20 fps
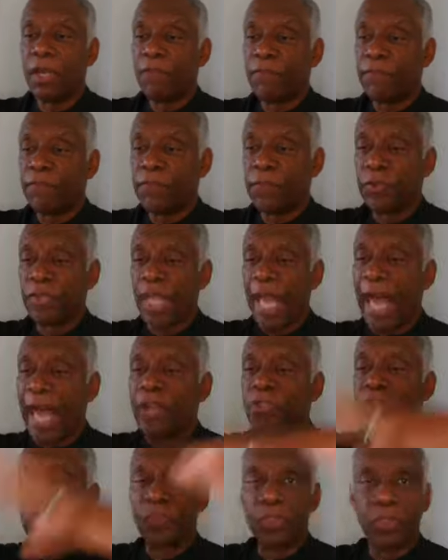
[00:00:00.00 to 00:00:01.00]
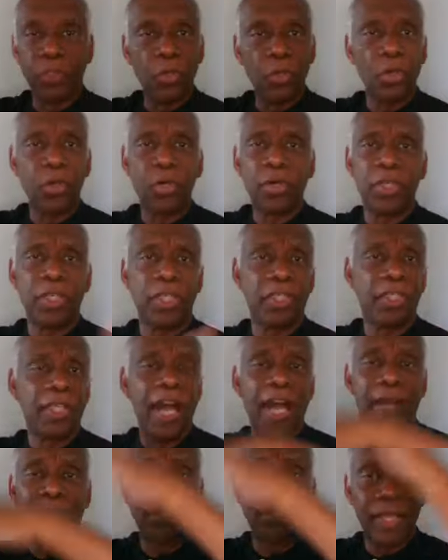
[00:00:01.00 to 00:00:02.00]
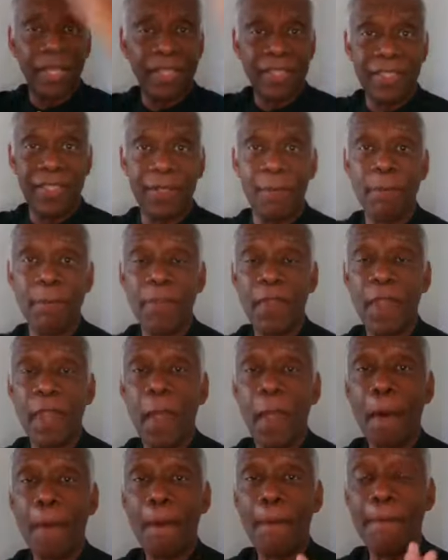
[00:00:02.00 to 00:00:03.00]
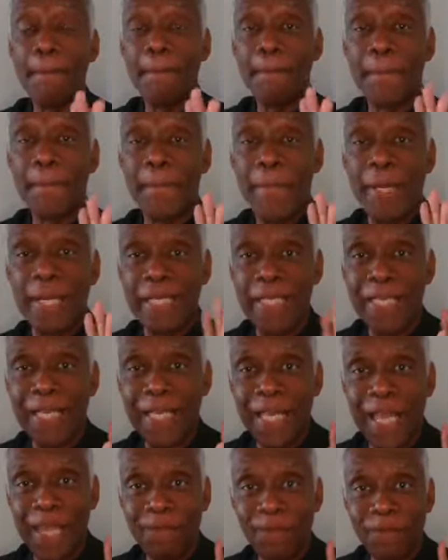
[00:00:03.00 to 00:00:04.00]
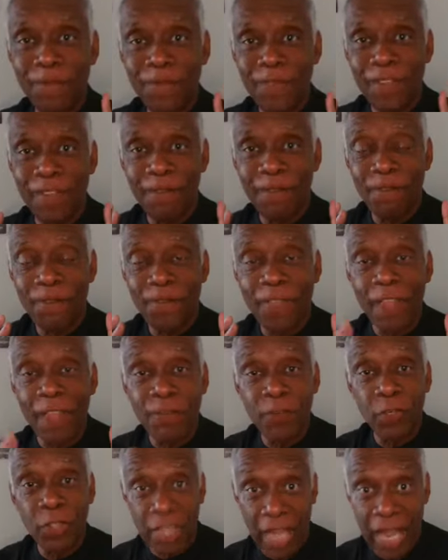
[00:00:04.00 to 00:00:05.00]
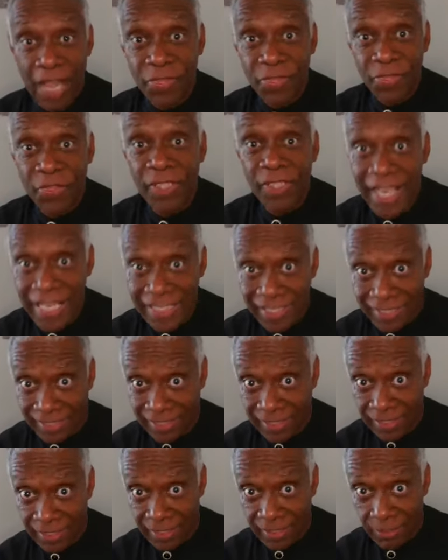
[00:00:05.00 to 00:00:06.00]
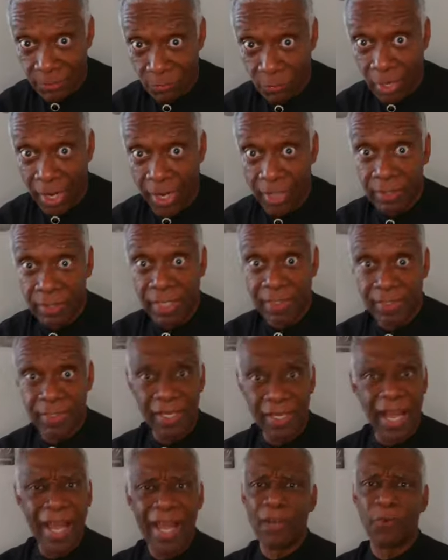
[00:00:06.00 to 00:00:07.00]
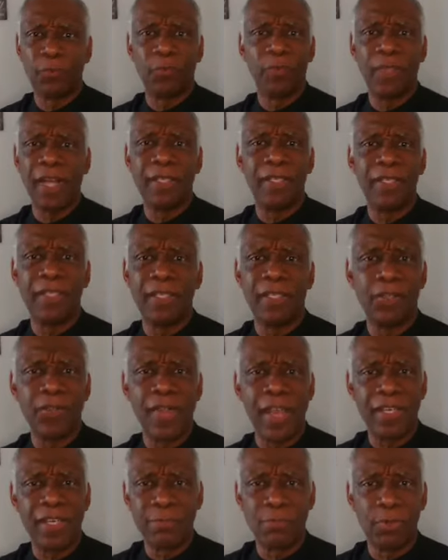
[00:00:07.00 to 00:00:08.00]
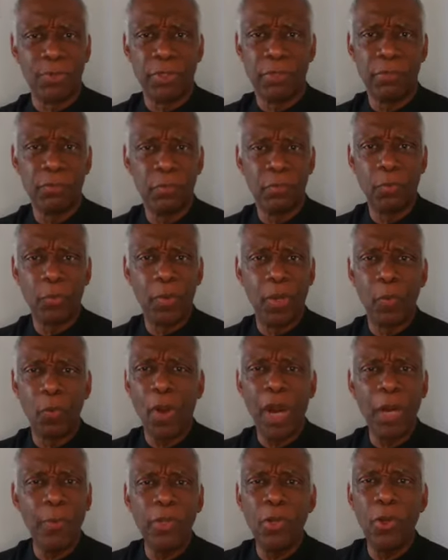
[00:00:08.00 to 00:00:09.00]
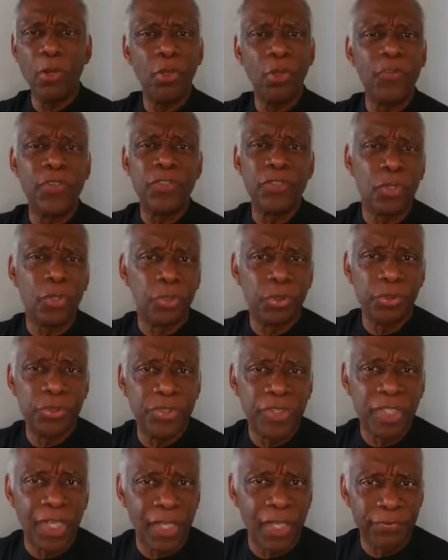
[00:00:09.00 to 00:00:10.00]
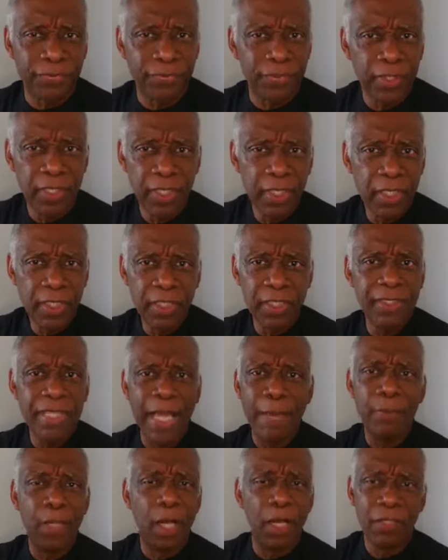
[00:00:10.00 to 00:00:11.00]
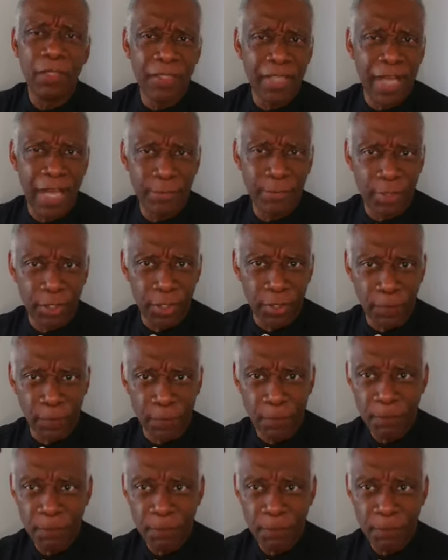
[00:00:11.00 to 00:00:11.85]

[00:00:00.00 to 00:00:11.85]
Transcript: filled the house of the Lord and God blessed them. But they forgot the lessons, right? They said, I need to hear that anymore. Why are we going over this old stuff? This happened a long time ago.